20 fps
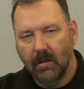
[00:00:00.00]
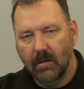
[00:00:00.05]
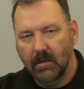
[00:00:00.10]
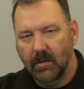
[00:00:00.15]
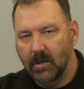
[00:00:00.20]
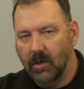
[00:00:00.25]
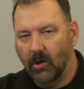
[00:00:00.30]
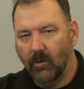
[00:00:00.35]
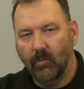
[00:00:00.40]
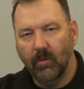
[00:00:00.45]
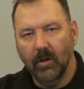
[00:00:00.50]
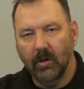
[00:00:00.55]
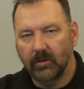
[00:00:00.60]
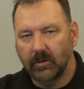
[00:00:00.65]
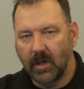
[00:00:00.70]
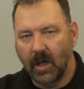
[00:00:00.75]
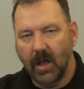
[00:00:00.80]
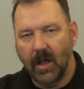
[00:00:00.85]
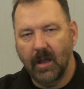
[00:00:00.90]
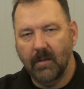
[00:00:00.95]
near real
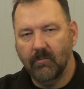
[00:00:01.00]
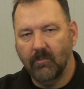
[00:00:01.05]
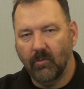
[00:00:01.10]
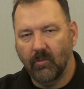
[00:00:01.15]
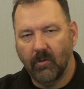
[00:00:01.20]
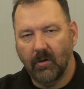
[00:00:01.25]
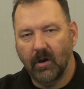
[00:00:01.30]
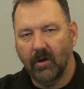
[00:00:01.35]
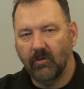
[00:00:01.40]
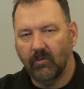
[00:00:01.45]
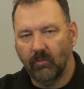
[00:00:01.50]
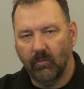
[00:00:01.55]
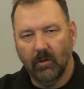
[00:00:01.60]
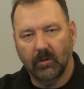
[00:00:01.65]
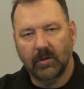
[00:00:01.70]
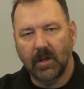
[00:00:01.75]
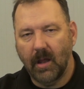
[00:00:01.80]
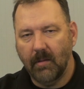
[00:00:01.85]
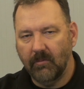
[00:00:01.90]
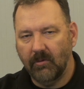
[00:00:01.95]
time or as
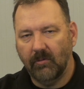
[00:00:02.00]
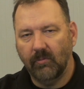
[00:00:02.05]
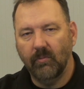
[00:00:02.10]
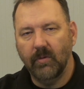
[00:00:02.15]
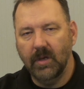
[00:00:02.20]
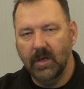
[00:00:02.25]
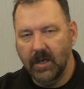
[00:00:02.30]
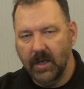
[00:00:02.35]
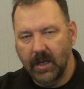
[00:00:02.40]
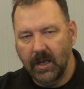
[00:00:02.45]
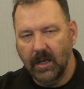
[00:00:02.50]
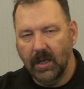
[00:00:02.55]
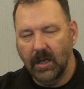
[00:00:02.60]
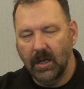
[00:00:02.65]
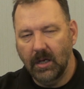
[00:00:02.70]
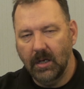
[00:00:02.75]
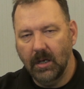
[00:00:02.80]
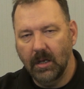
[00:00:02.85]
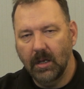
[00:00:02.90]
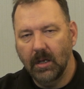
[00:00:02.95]
real time as we
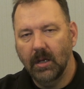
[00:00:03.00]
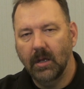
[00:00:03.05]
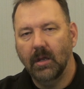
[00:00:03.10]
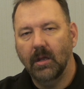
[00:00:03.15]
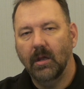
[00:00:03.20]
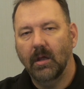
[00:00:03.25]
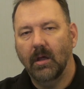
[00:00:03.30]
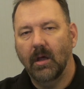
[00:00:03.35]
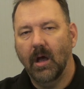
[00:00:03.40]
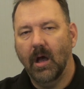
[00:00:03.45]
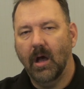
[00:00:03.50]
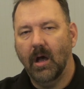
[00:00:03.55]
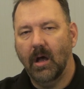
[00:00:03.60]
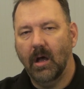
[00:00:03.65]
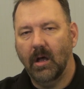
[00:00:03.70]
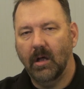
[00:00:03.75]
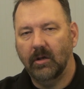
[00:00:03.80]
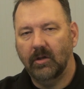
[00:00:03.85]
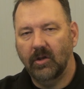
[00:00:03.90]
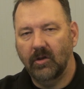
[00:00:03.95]
need
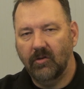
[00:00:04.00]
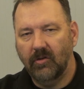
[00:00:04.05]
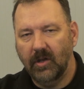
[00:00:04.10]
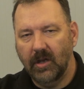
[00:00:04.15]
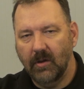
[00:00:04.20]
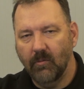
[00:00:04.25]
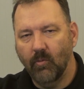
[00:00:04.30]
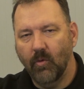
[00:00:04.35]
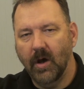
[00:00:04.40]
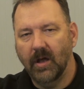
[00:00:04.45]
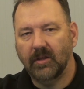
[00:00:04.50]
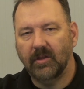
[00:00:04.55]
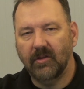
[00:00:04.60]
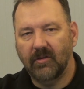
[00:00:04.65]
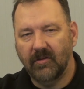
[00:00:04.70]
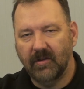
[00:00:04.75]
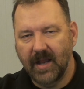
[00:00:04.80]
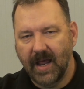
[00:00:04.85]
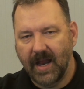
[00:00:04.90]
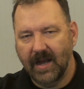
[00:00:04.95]
to see what the
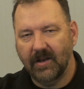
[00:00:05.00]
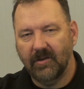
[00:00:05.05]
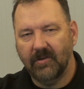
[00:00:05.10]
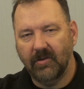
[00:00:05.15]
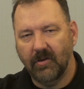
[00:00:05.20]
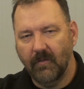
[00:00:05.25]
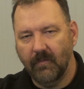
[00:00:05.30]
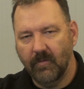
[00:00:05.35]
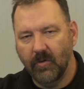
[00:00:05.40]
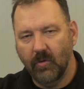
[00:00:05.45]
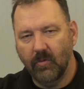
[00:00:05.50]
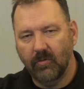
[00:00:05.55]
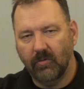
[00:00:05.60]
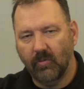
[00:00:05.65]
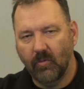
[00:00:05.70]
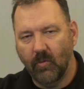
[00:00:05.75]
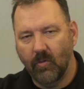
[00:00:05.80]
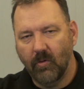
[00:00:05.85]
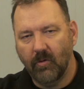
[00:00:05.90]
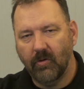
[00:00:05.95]
status of those
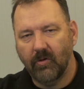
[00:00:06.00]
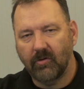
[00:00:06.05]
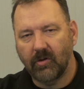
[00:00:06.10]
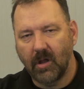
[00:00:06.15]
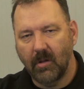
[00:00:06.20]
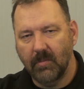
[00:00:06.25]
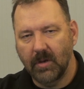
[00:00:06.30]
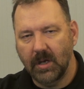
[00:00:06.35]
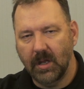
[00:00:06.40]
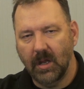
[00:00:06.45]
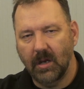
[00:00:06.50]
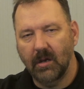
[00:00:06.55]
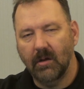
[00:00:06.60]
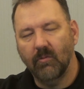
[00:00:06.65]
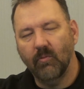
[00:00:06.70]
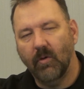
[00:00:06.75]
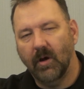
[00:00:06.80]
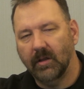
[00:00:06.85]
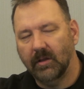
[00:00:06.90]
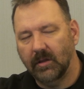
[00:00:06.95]
orders coming in
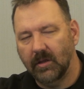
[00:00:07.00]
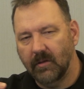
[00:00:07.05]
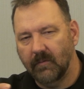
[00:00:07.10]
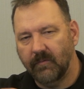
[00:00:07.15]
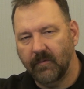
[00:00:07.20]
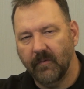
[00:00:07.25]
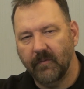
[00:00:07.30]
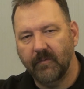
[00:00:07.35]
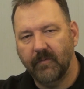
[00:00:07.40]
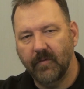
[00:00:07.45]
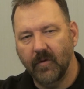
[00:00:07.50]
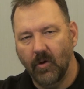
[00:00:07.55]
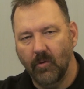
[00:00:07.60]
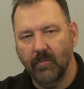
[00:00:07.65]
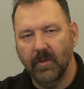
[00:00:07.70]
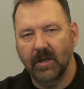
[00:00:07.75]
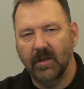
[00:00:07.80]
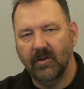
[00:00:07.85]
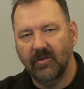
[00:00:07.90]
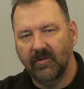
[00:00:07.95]
and what the
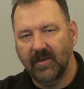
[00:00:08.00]
fulfillment